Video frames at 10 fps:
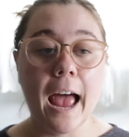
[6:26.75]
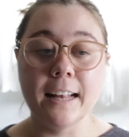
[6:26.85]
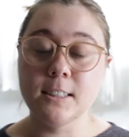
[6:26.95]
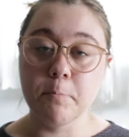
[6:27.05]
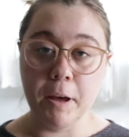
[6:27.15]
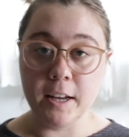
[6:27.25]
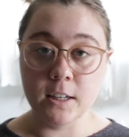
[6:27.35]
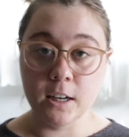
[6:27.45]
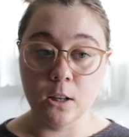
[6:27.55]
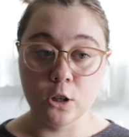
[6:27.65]
and some
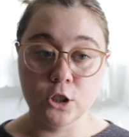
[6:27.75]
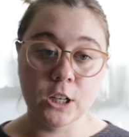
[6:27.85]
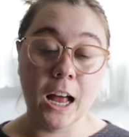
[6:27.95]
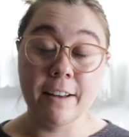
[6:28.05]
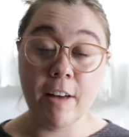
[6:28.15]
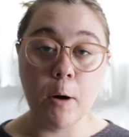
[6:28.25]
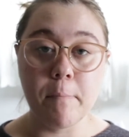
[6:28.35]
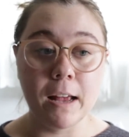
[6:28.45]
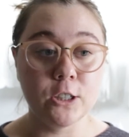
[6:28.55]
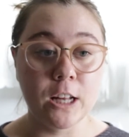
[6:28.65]
painkillers to kind of help
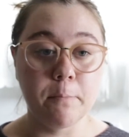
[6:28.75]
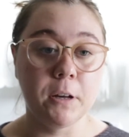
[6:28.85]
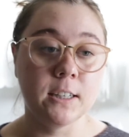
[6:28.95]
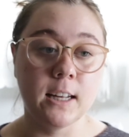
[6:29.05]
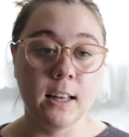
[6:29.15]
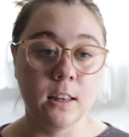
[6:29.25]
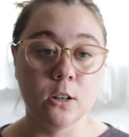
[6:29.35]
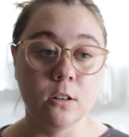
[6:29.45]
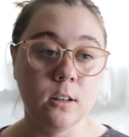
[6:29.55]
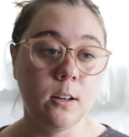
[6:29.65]
manage that, because I
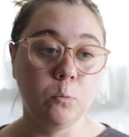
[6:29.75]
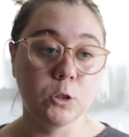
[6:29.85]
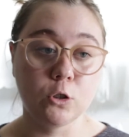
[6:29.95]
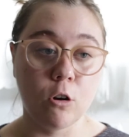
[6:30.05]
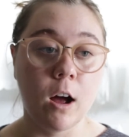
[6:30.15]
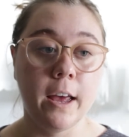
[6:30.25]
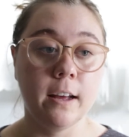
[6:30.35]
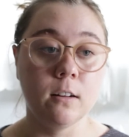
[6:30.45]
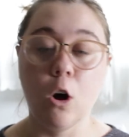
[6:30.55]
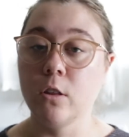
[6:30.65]
literally was
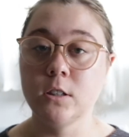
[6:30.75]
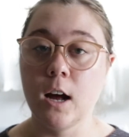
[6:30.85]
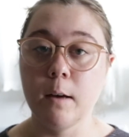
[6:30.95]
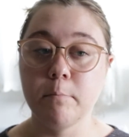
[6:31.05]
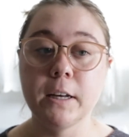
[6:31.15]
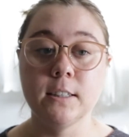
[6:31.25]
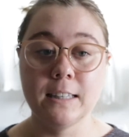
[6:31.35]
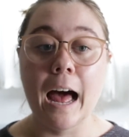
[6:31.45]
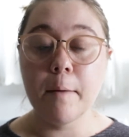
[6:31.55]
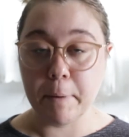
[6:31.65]
crying all the time because
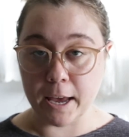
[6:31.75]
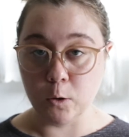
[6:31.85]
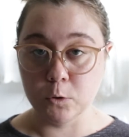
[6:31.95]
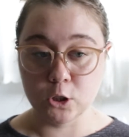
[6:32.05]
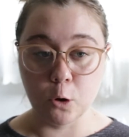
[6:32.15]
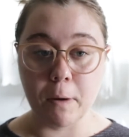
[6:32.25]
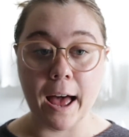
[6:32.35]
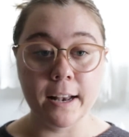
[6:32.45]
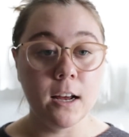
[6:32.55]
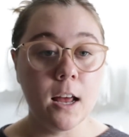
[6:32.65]
that pain was so
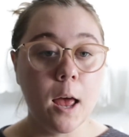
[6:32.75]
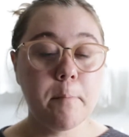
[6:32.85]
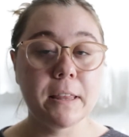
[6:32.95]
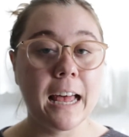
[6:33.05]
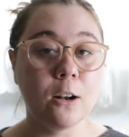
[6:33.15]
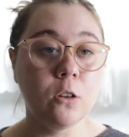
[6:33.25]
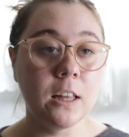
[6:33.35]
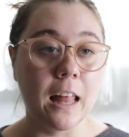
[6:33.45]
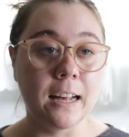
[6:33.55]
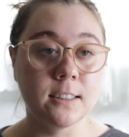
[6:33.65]
bad. But that only
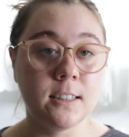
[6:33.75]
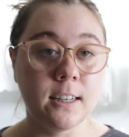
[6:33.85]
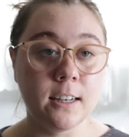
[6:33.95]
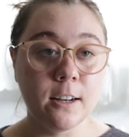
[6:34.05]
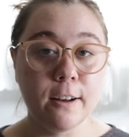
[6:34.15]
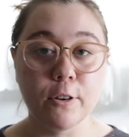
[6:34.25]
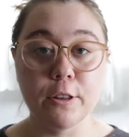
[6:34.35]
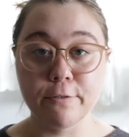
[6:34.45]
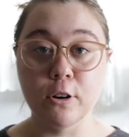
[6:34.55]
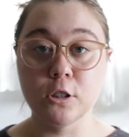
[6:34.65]
lasted for the
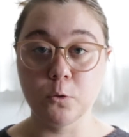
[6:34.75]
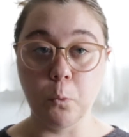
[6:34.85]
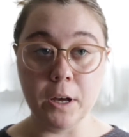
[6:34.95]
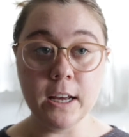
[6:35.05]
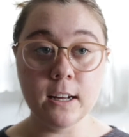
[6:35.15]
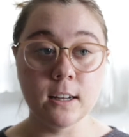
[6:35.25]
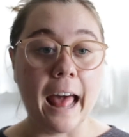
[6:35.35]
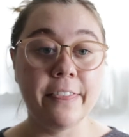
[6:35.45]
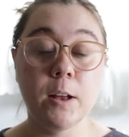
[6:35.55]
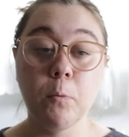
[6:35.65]
first week.
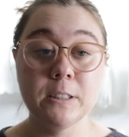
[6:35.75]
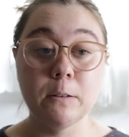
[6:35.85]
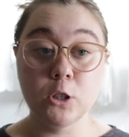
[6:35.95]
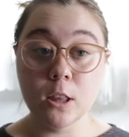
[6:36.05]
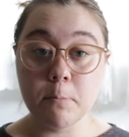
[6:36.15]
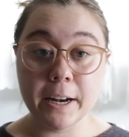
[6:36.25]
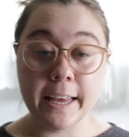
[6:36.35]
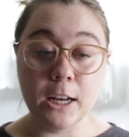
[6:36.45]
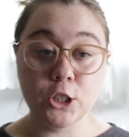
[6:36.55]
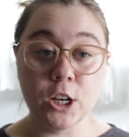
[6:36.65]
And then once I was on the
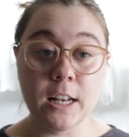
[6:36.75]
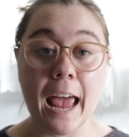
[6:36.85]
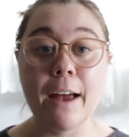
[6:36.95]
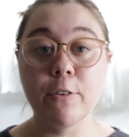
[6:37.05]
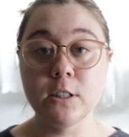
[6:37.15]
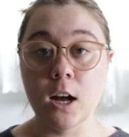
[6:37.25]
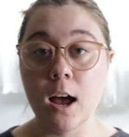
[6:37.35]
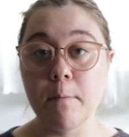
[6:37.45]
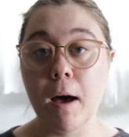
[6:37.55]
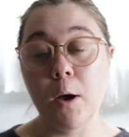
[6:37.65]
medication, every
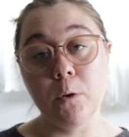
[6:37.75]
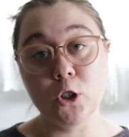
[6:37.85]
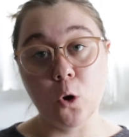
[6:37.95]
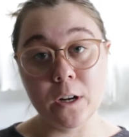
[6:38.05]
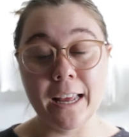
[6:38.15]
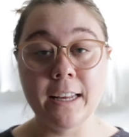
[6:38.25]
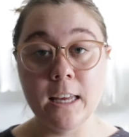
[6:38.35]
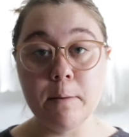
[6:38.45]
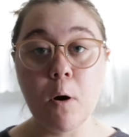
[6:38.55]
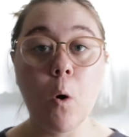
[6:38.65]
time I would go to get
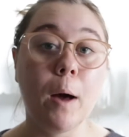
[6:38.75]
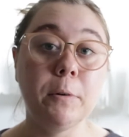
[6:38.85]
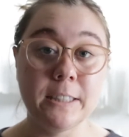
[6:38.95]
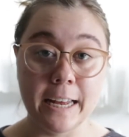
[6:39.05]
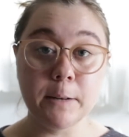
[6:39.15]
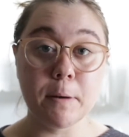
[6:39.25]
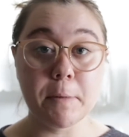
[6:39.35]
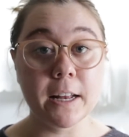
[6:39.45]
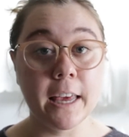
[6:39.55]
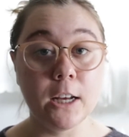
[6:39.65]
chemo, I would take my
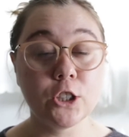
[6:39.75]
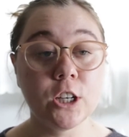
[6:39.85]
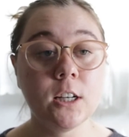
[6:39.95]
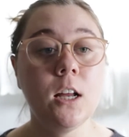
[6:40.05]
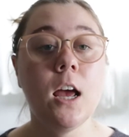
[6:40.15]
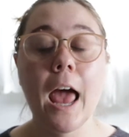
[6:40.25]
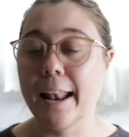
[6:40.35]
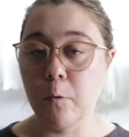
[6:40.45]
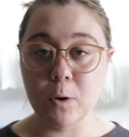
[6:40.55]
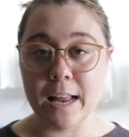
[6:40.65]
medication and
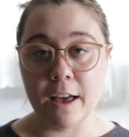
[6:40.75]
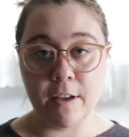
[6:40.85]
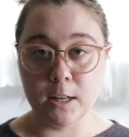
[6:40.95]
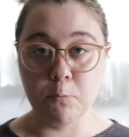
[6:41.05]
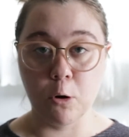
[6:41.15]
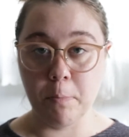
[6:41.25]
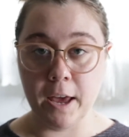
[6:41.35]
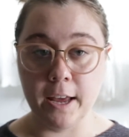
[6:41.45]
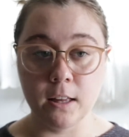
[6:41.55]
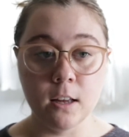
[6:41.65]
I wouldn't have any more
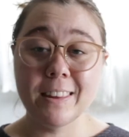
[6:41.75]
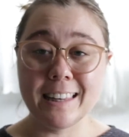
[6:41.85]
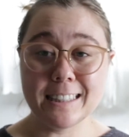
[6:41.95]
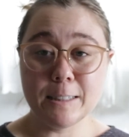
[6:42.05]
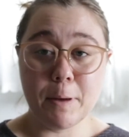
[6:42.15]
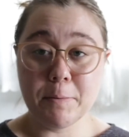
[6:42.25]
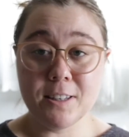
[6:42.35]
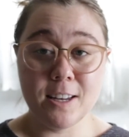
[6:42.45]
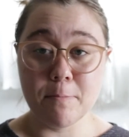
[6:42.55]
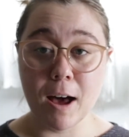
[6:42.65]
pain. This is maybe
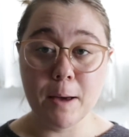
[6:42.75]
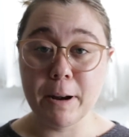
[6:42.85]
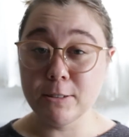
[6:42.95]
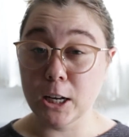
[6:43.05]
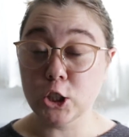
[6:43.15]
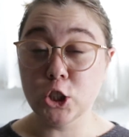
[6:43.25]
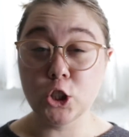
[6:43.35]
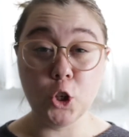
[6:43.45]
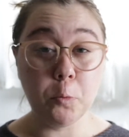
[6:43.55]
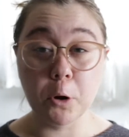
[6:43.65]
TMI, but I was like
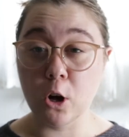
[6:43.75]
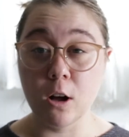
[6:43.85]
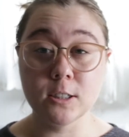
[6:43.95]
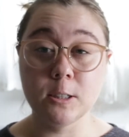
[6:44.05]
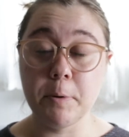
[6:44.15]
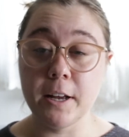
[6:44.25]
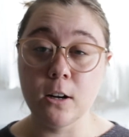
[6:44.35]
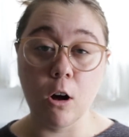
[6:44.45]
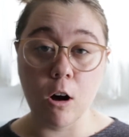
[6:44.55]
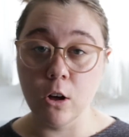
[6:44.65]
super
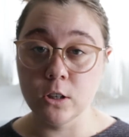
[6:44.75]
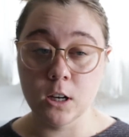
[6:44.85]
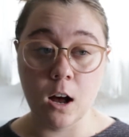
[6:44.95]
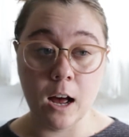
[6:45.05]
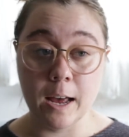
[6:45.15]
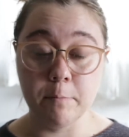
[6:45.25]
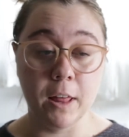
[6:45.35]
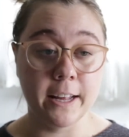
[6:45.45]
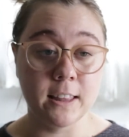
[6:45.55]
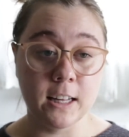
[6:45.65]
constipated all the time.
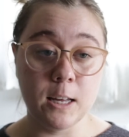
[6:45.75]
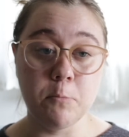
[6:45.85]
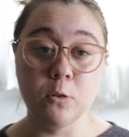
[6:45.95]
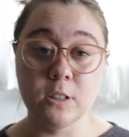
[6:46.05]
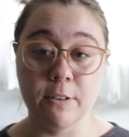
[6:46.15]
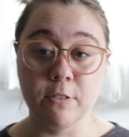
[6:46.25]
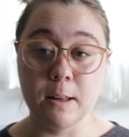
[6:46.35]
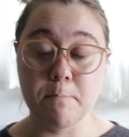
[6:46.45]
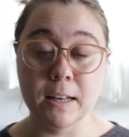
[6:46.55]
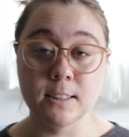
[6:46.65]
Like the chemo
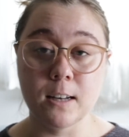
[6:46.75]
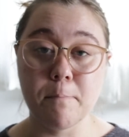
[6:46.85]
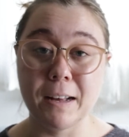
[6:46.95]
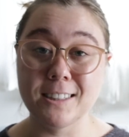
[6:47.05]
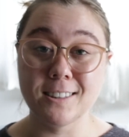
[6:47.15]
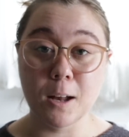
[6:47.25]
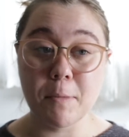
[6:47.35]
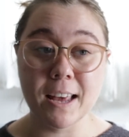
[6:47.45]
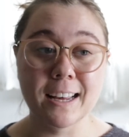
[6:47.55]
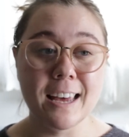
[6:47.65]
definitely messed up my
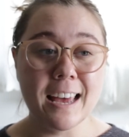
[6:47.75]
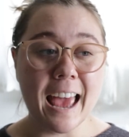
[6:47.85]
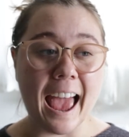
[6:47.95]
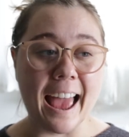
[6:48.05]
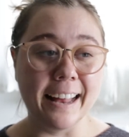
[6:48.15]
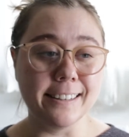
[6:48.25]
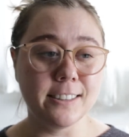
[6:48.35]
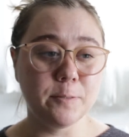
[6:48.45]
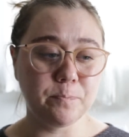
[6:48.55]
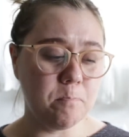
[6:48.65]
stomach and
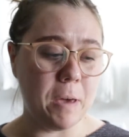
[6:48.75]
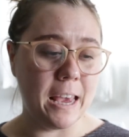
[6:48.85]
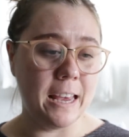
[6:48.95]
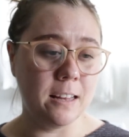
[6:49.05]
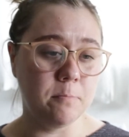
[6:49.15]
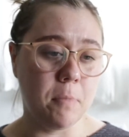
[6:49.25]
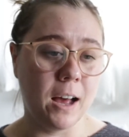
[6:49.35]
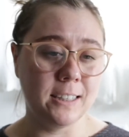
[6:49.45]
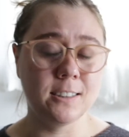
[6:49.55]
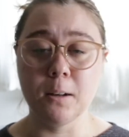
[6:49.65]
made
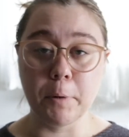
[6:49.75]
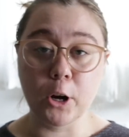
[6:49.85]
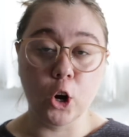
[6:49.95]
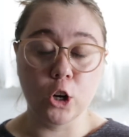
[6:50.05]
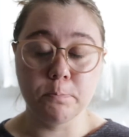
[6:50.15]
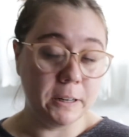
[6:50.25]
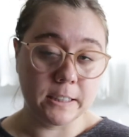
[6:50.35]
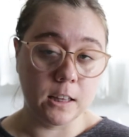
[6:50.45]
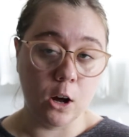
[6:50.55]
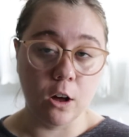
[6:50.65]
my stomach hurt
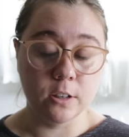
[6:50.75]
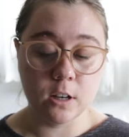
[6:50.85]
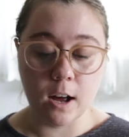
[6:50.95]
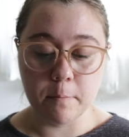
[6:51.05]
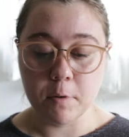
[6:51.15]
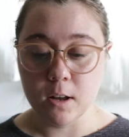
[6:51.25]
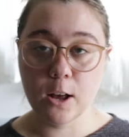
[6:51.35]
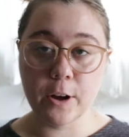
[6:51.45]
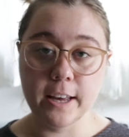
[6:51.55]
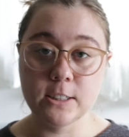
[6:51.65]
basically all the time.
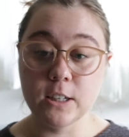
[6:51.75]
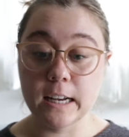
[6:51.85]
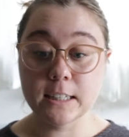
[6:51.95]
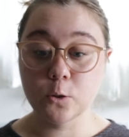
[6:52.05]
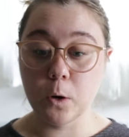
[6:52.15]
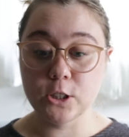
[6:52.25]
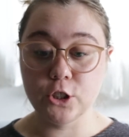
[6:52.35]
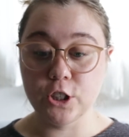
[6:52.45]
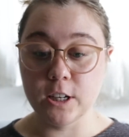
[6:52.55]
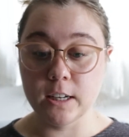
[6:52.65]
Okay, so the next
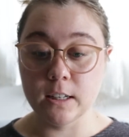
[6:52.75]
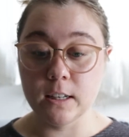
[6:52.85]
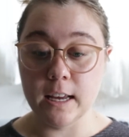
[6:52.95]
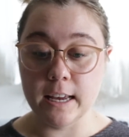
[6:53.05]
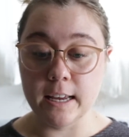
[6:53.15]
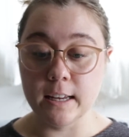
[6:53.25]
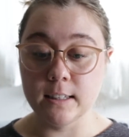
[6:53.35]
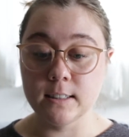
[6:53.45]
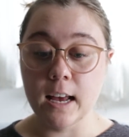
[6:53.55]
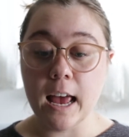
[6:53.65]
question
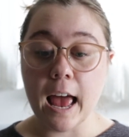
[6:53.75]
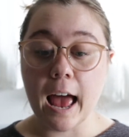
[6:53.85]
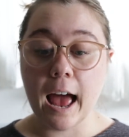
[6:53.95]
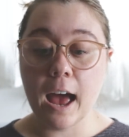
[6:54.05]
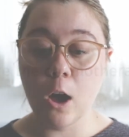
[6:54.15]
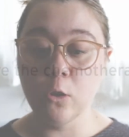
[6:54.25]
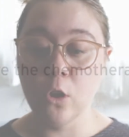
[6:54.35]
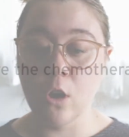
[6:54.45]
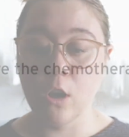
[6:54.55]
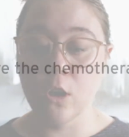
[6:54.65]
is, how
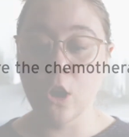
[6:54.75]
long